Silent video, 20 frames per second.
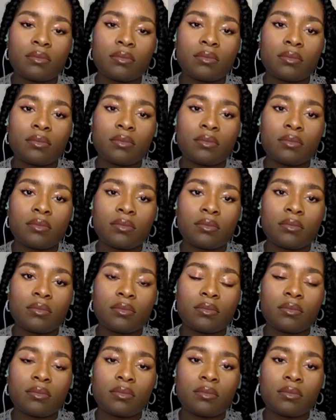
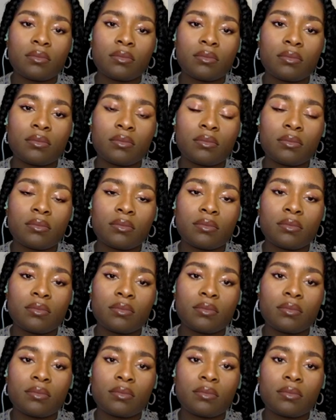
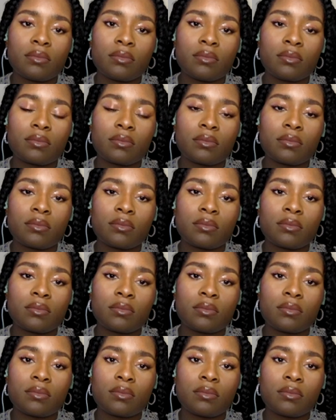
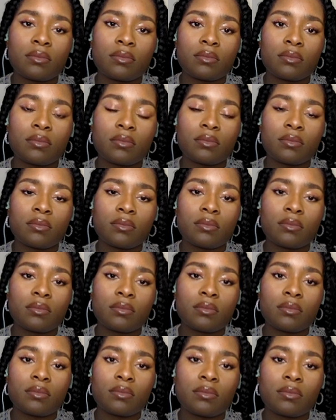
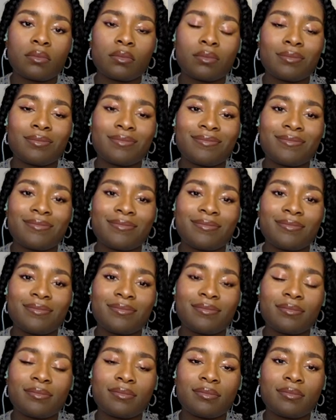
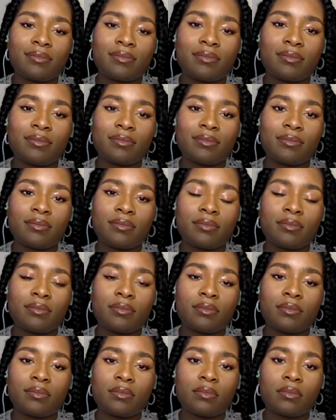
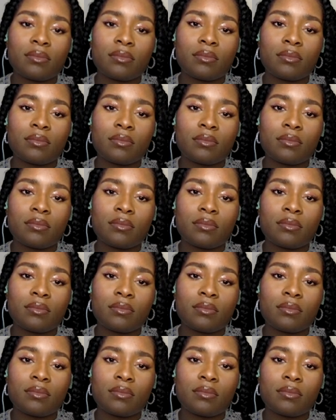No words are spoken by the person on screen.